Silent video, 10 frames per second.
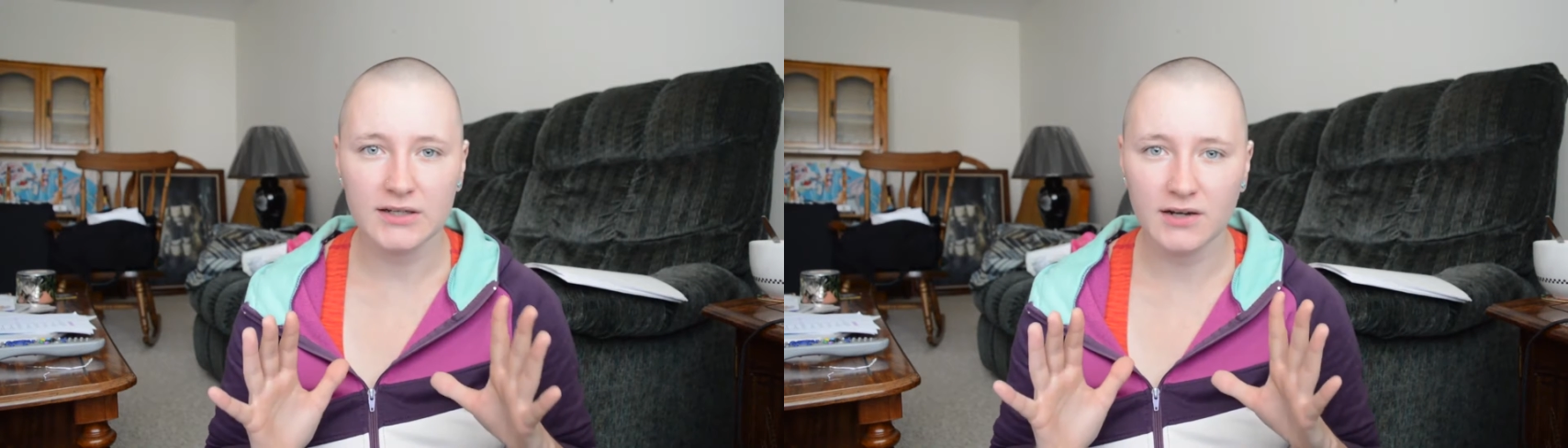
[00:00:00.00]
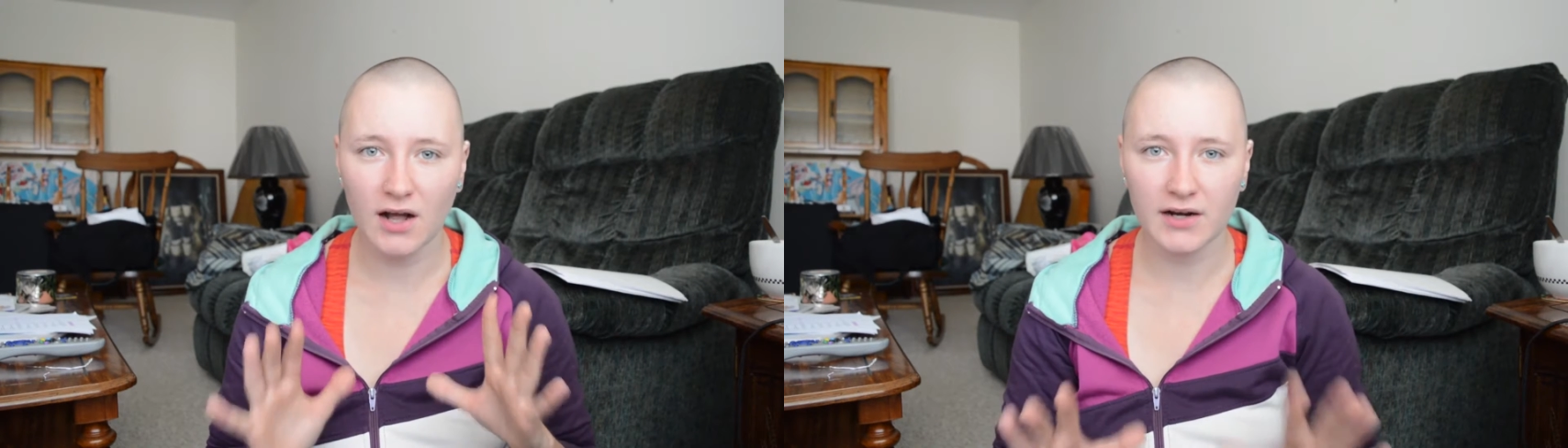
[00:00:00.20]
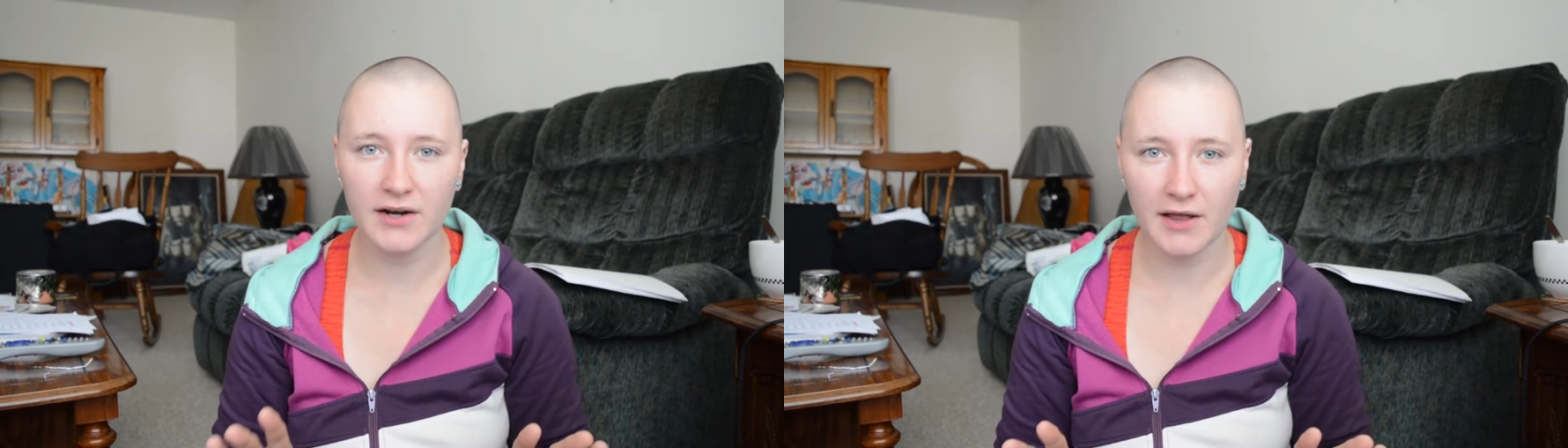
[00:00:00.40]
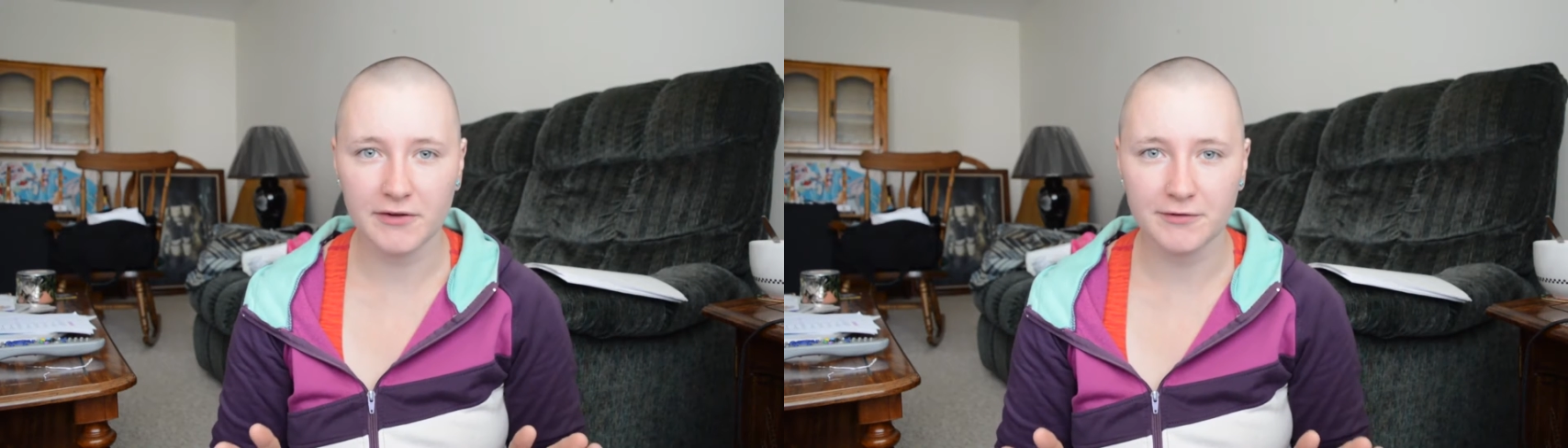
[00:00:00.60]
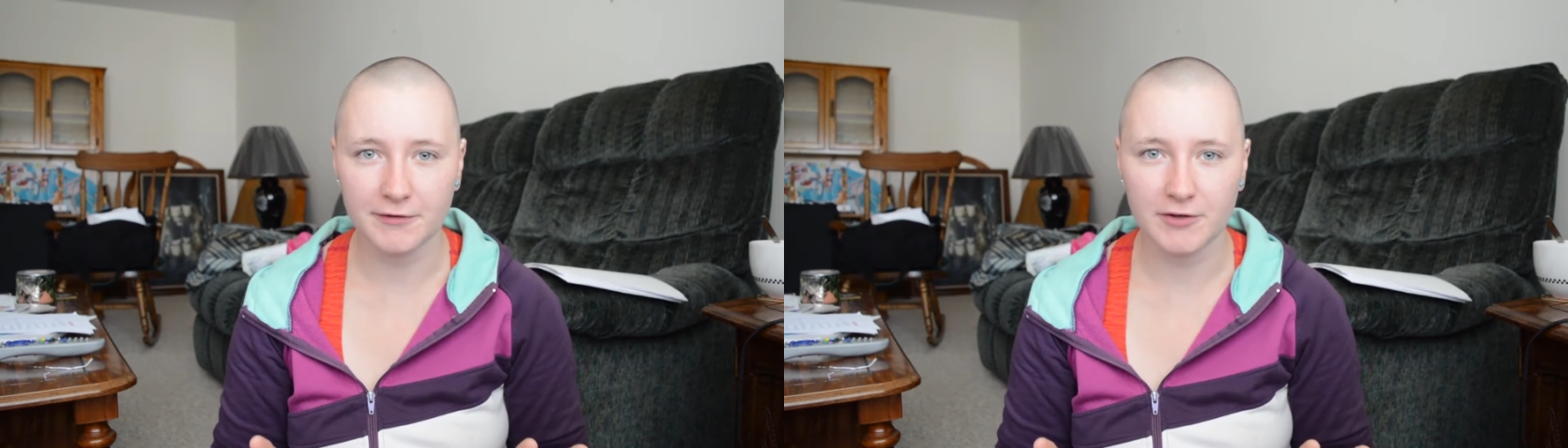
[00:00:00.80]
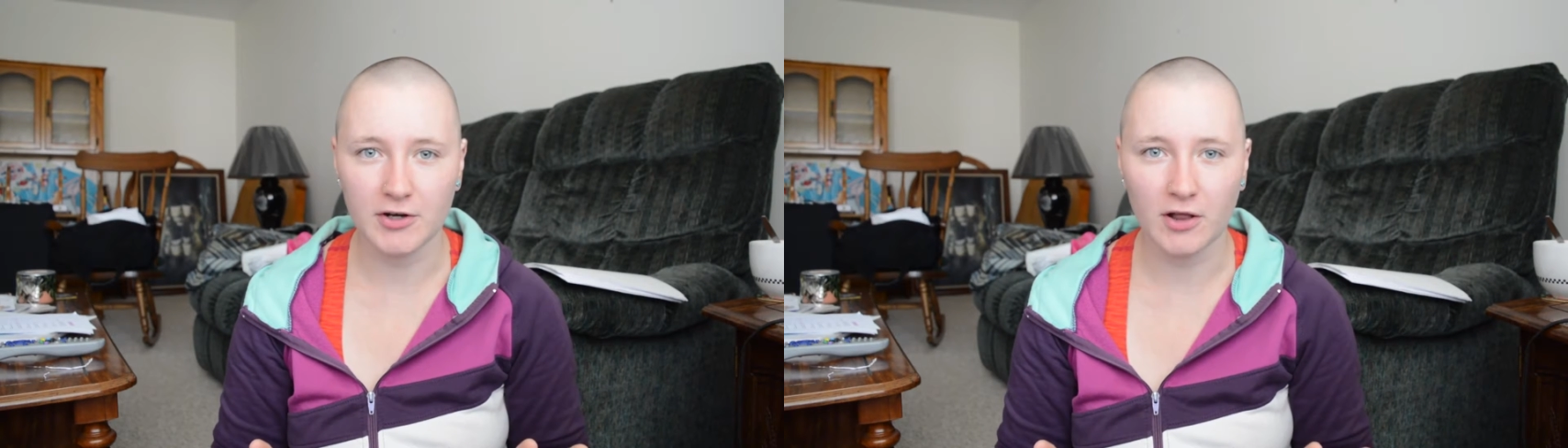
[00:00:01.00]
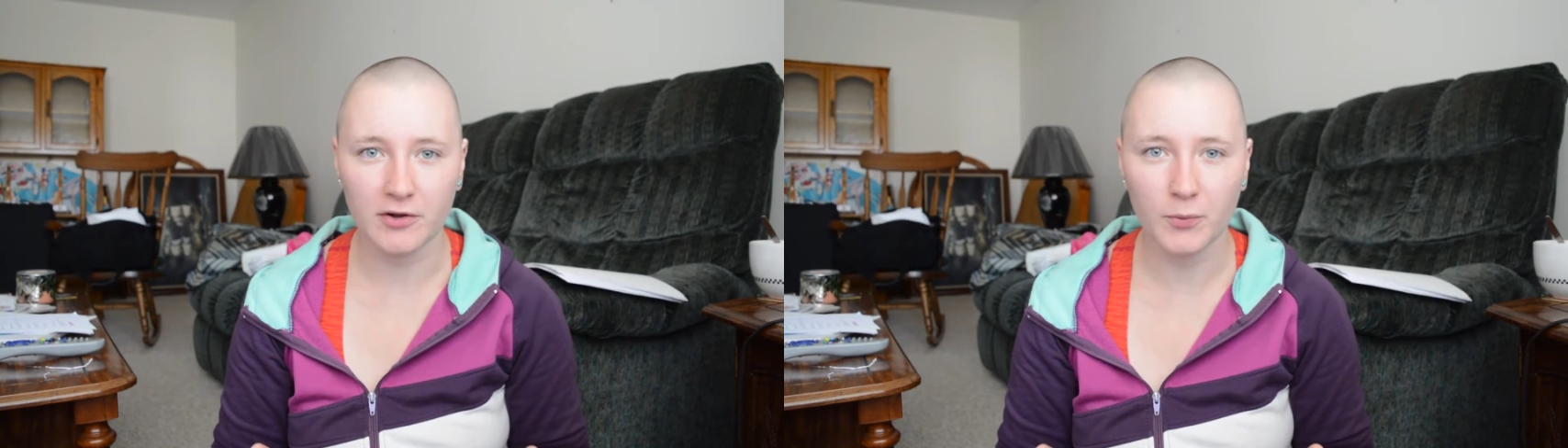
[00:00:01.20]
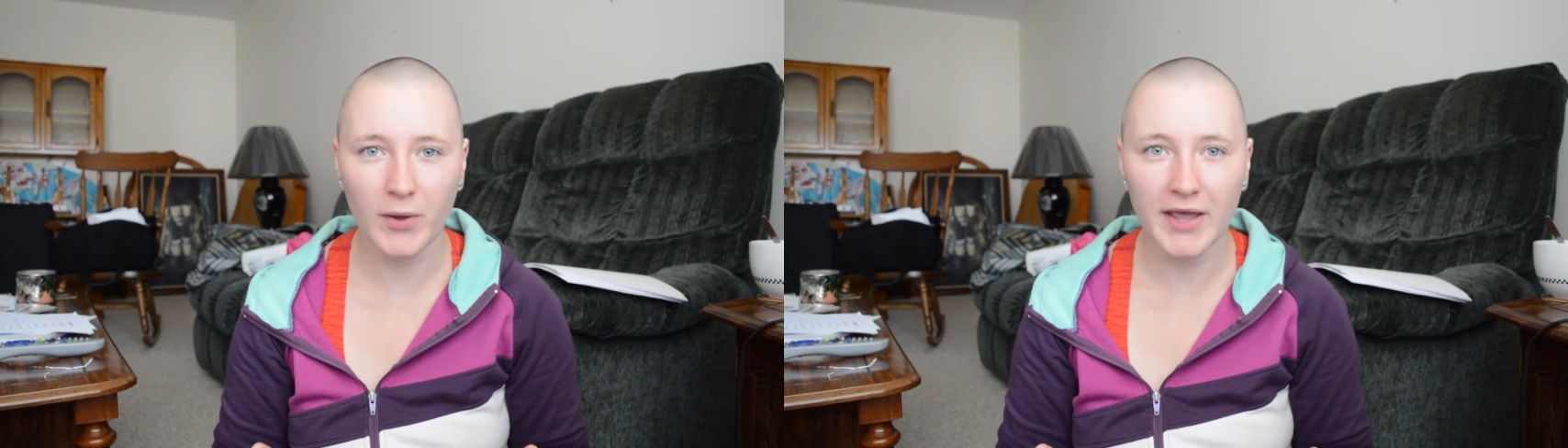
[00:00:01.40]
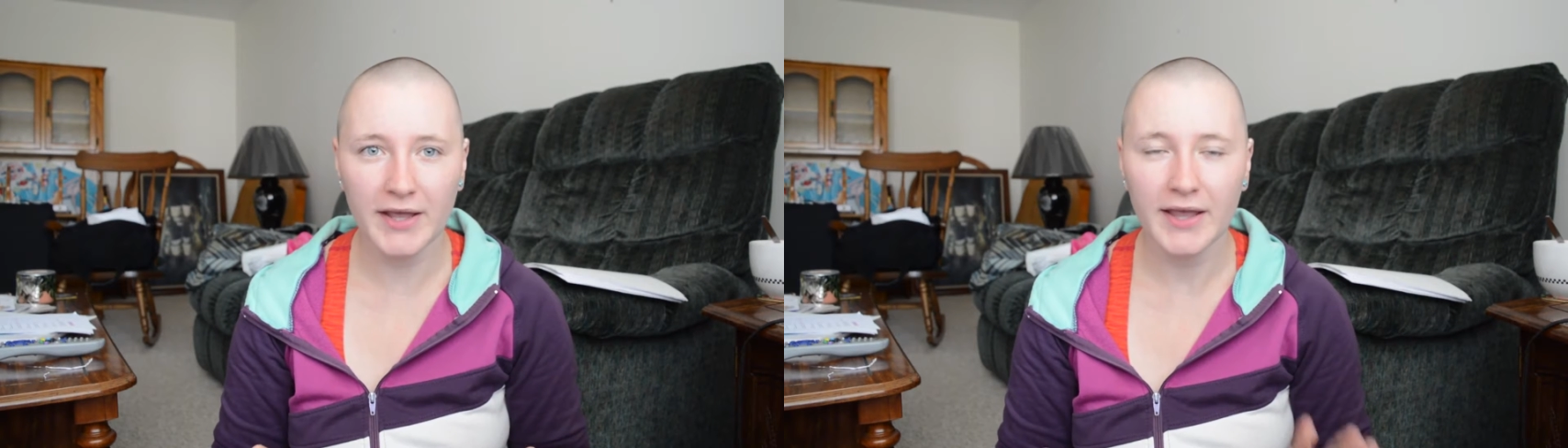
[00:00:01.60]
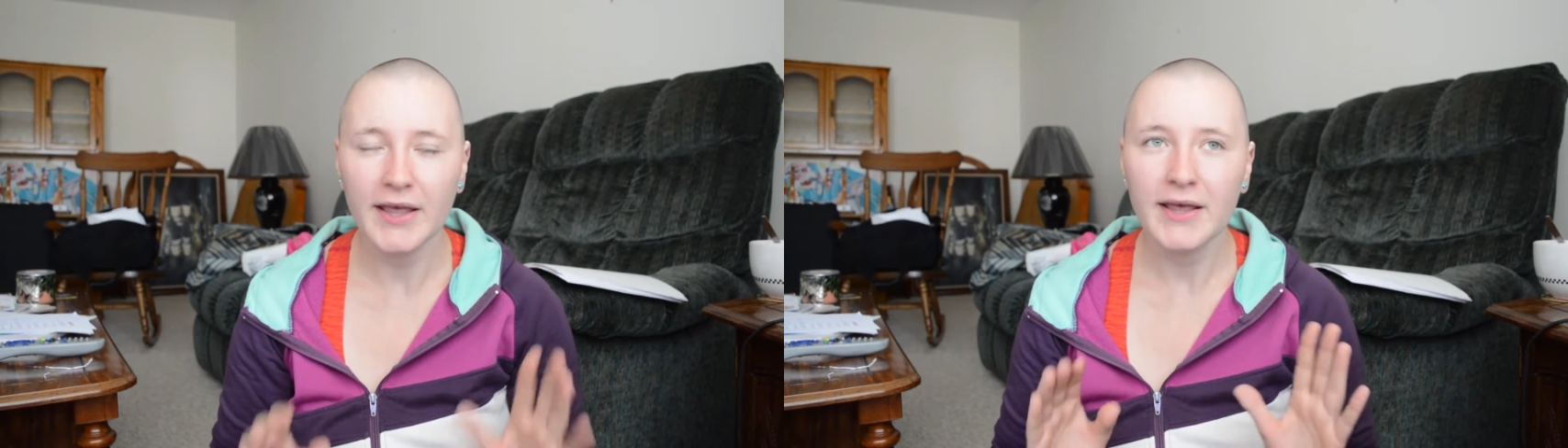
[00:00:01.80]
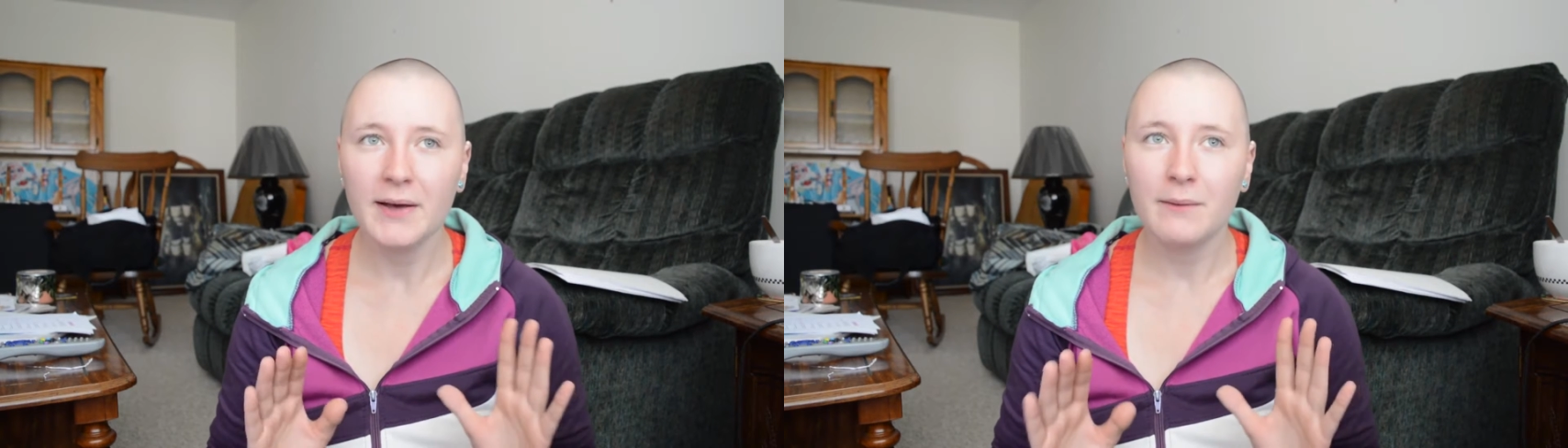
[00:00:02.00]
not another $50 wig,